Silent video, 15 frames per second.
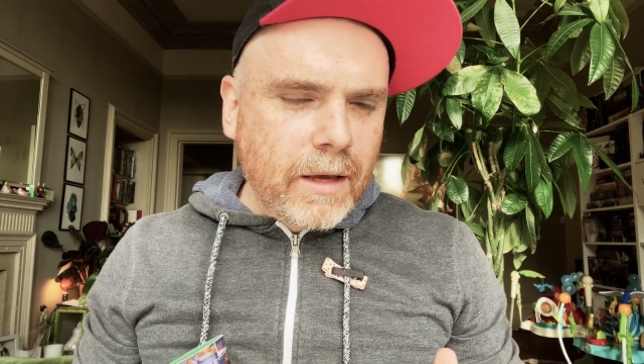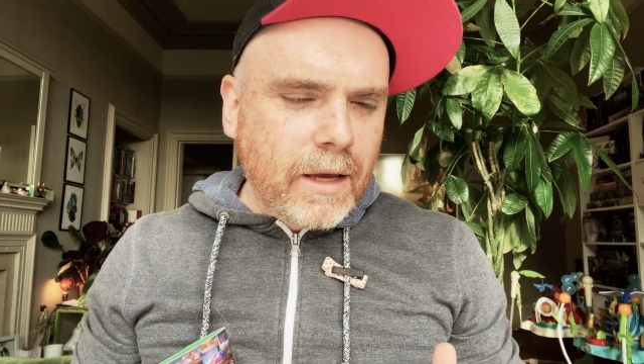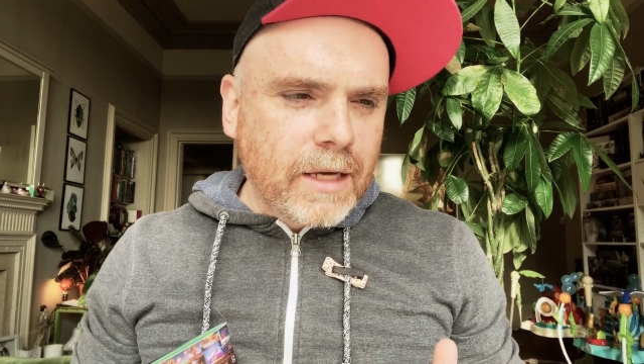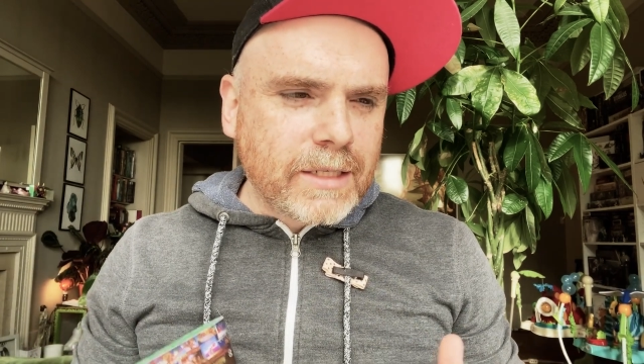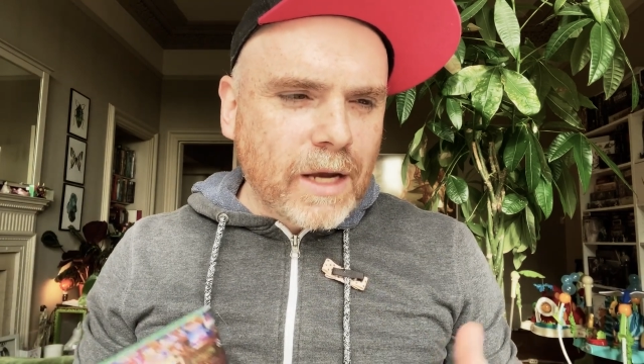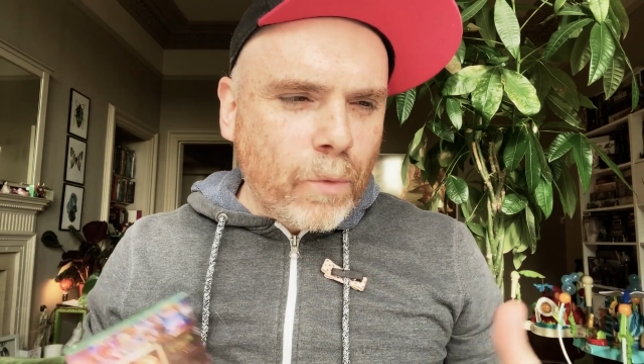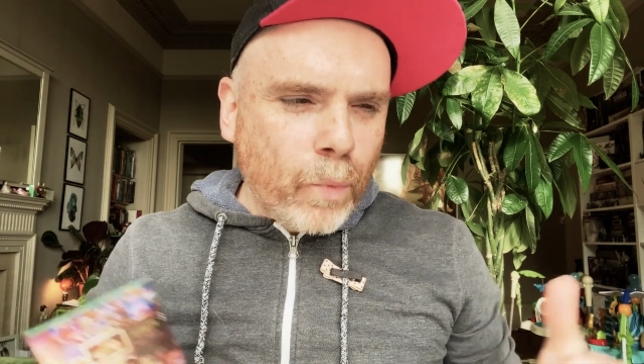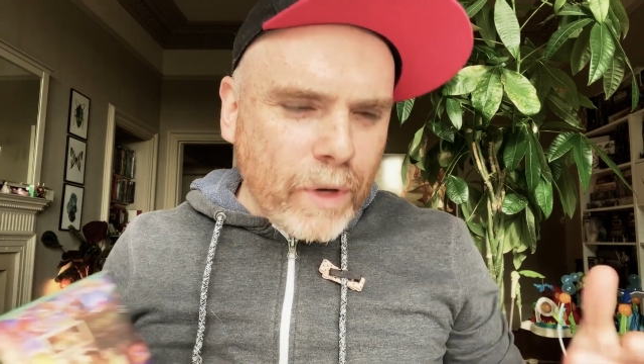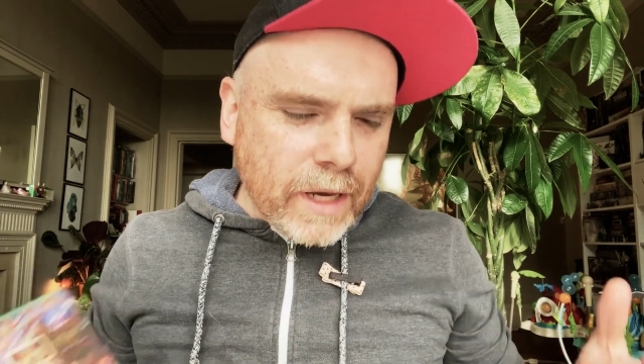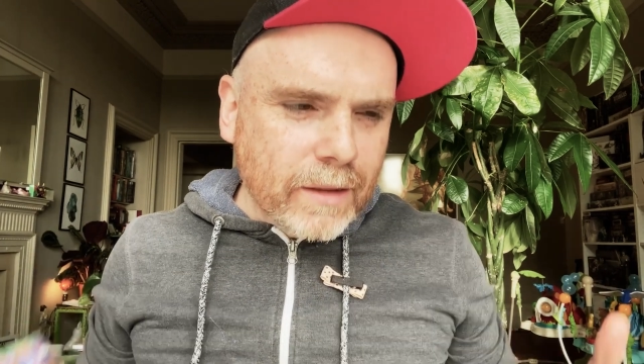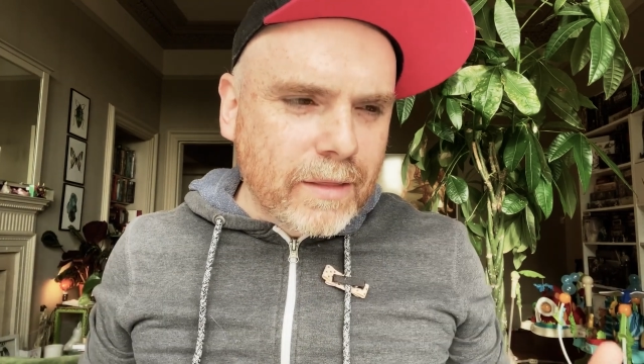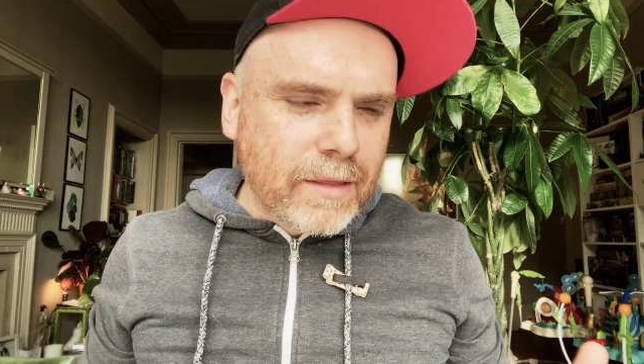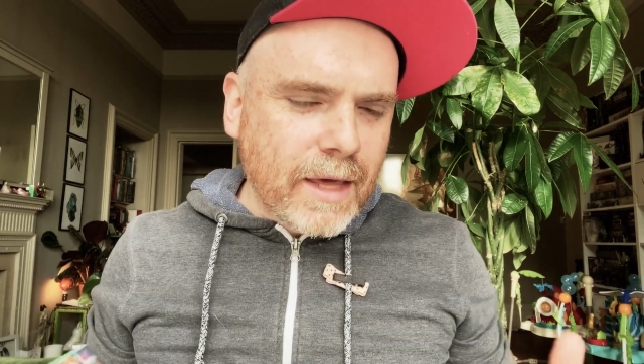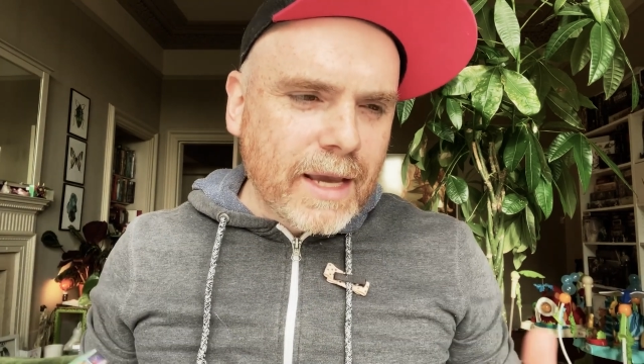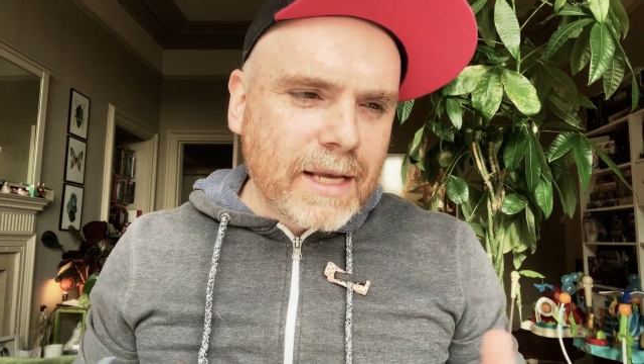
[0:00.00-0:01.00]
It's a
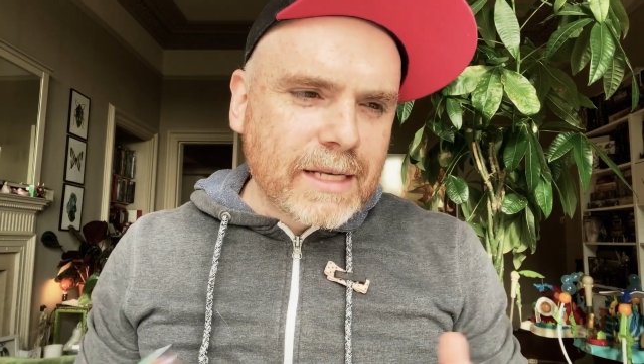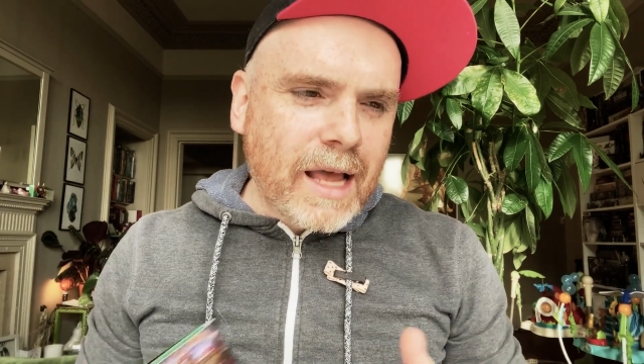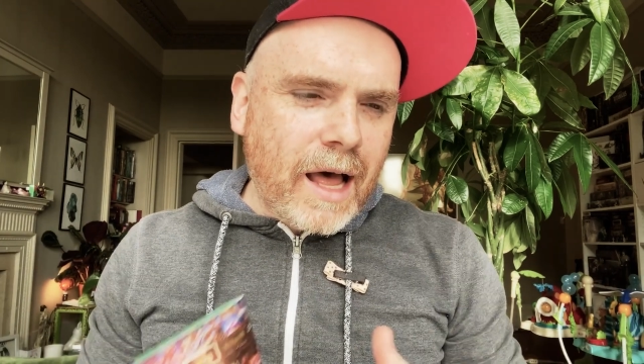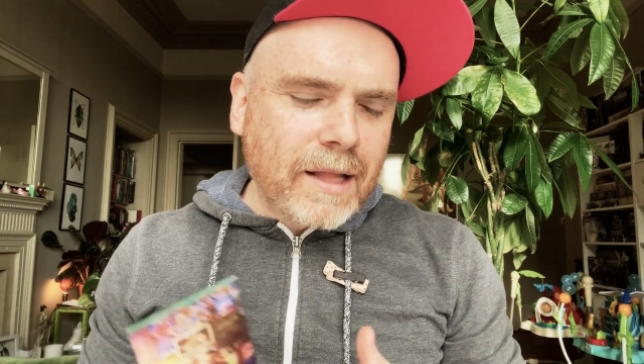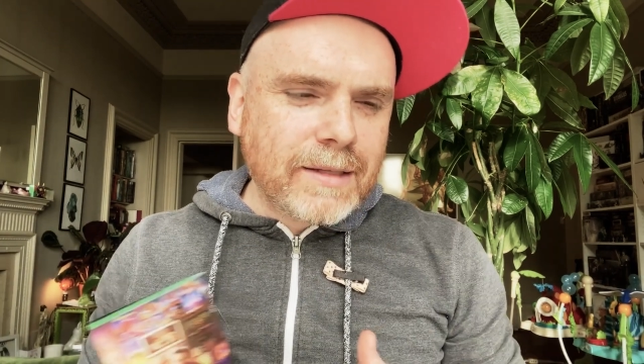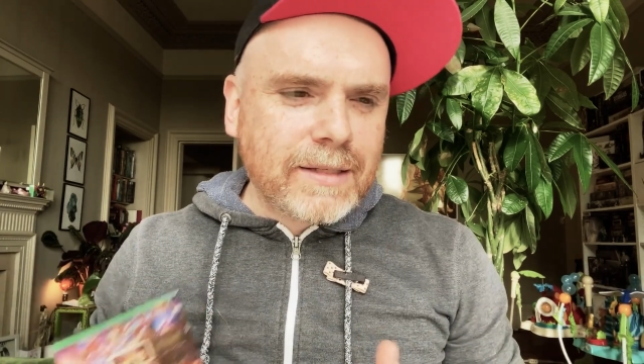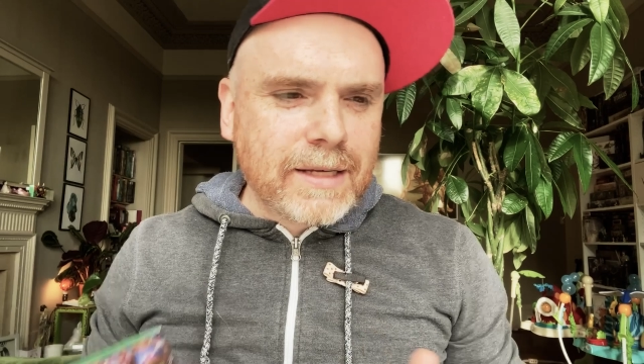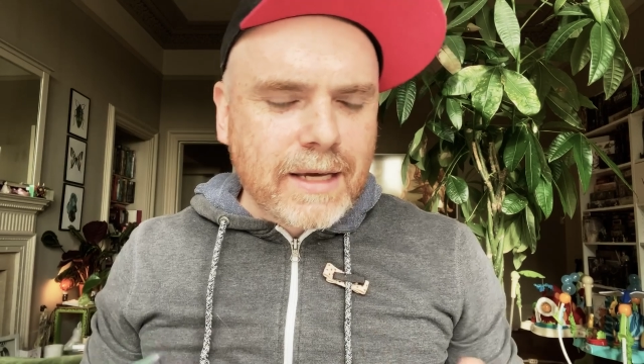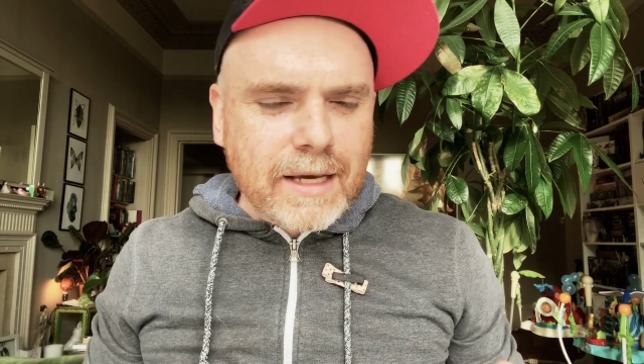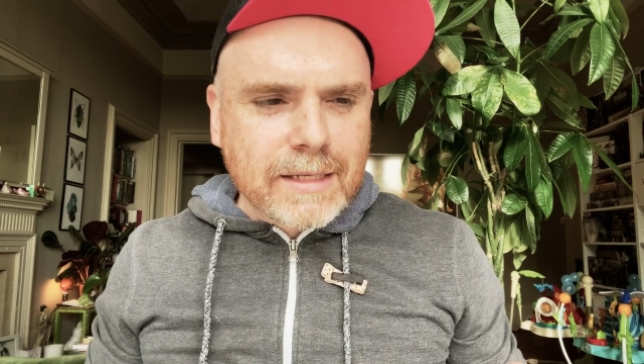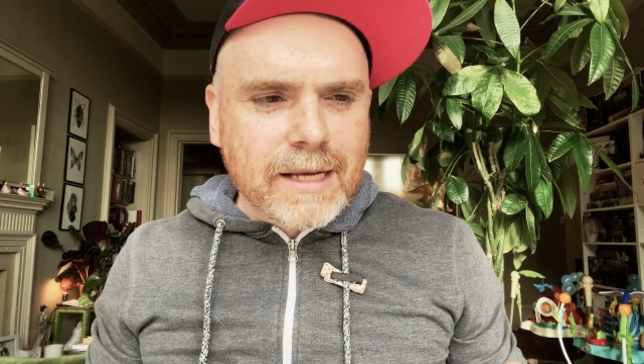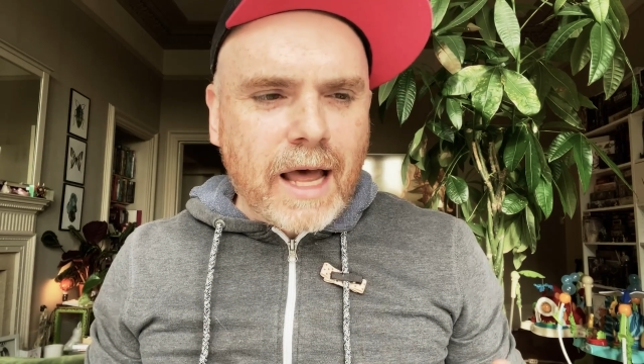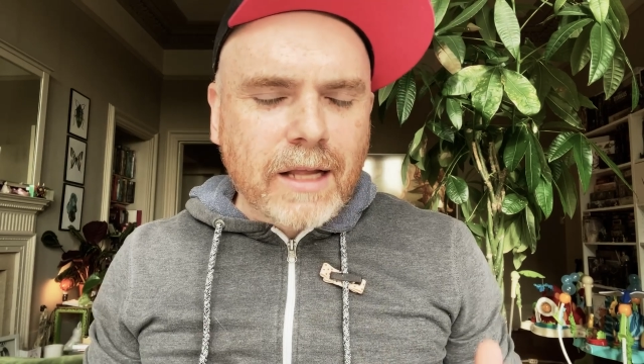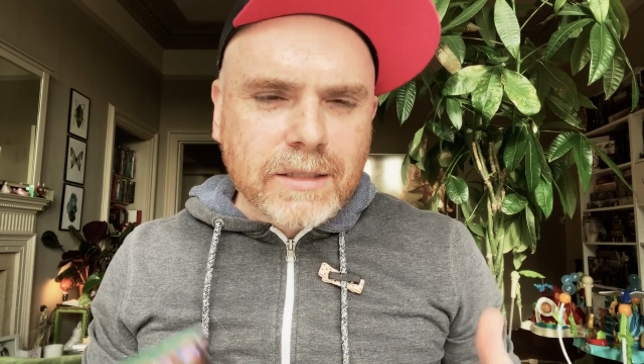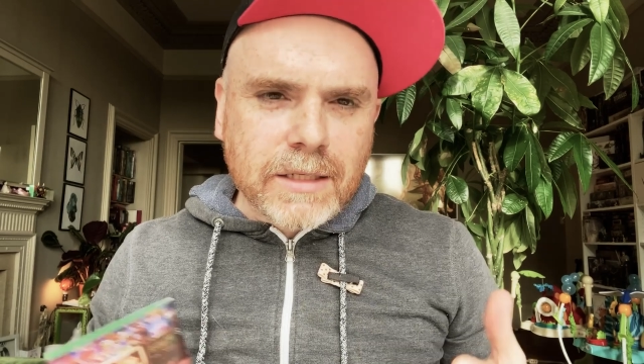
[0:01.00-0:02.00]
weird thing. It's hard
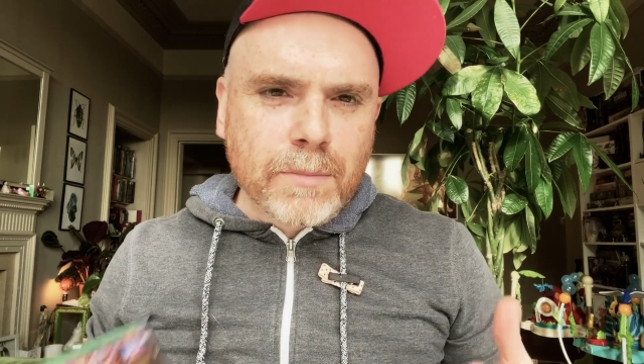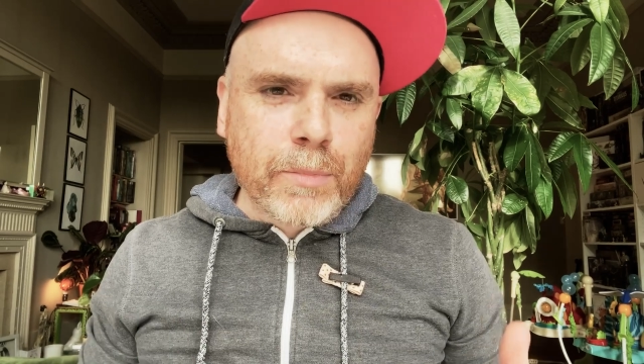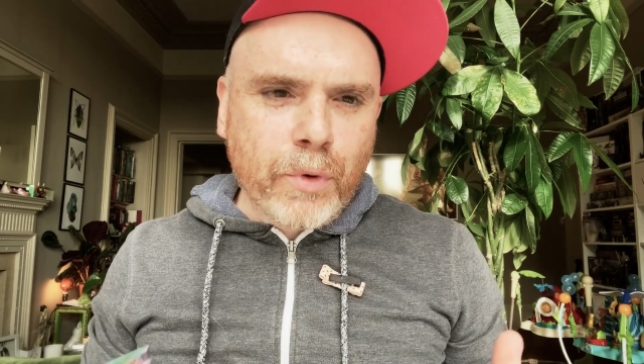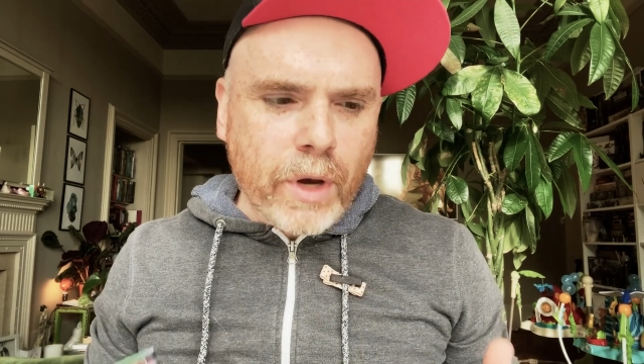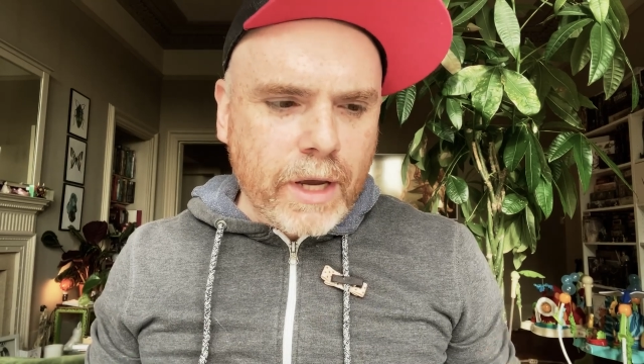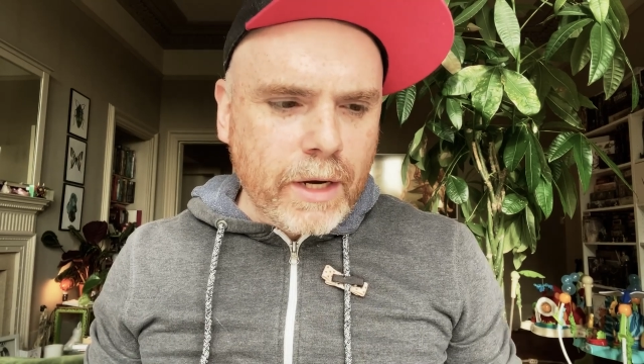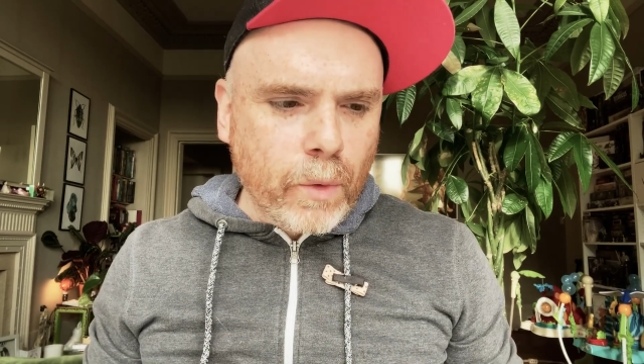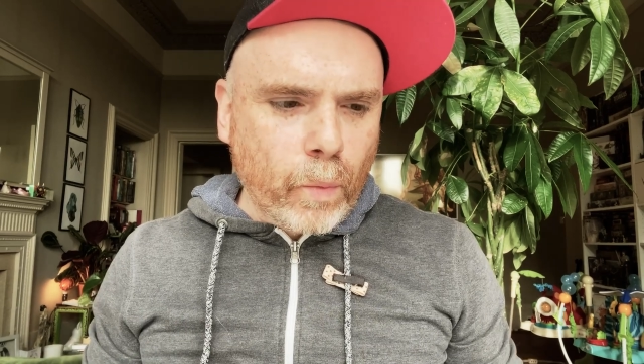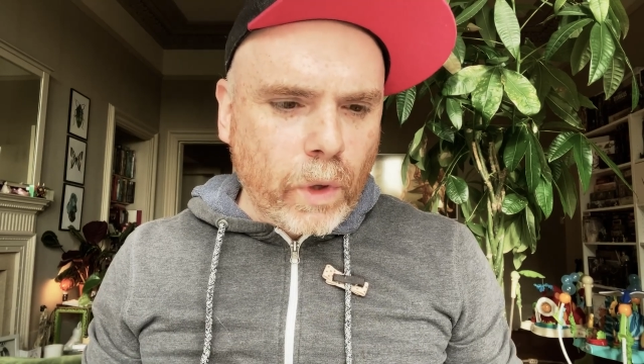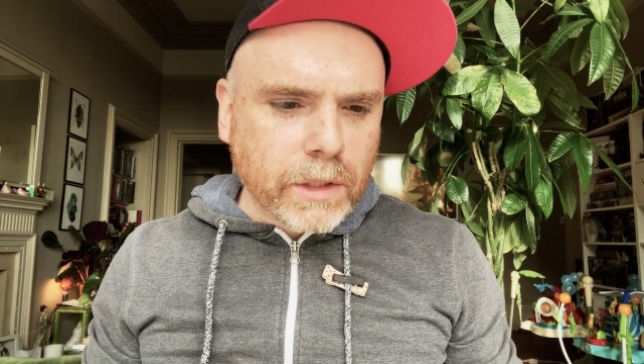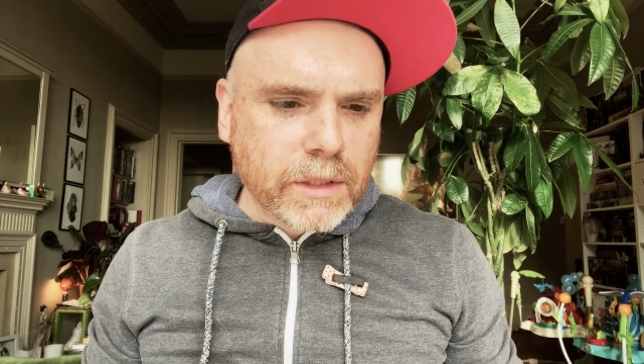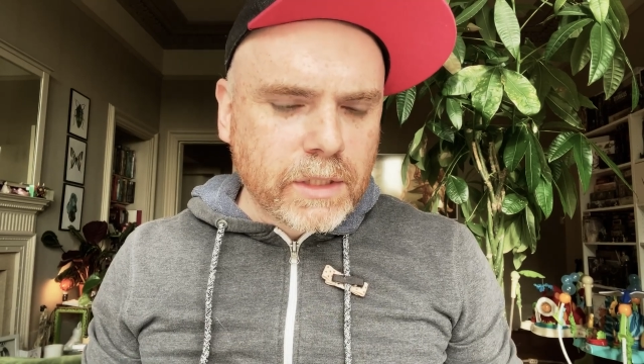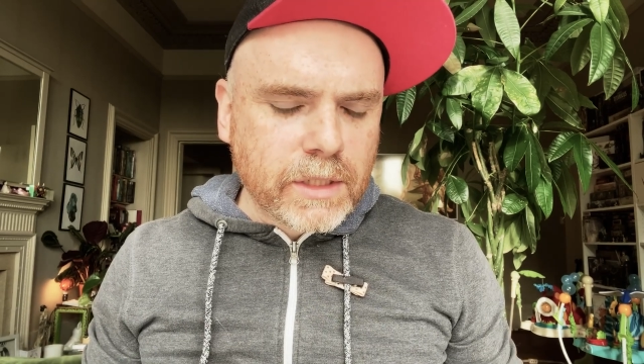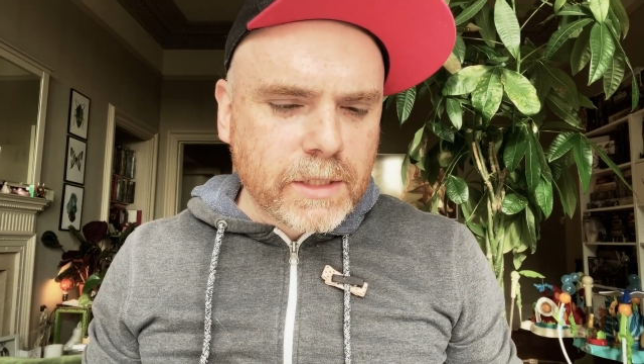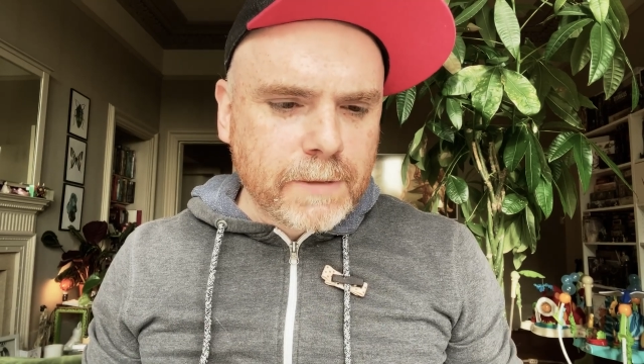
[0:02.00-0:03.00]
to put into
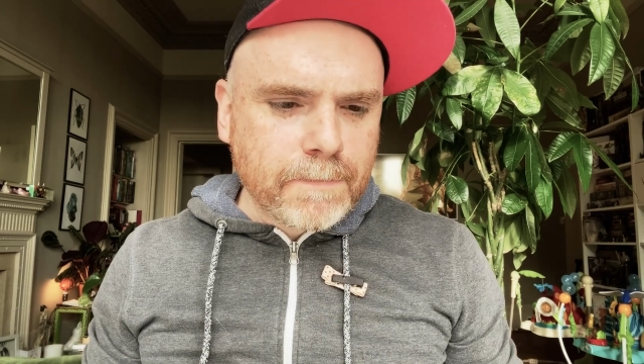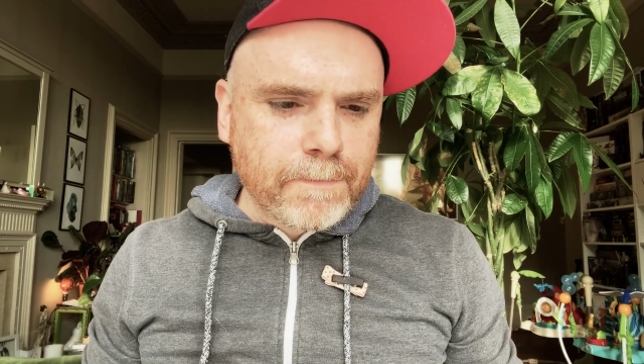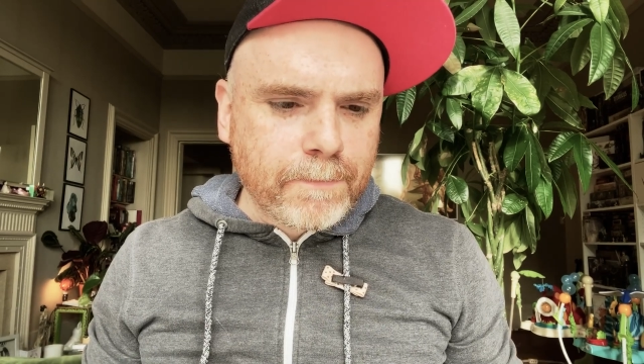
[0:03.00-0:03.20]
words.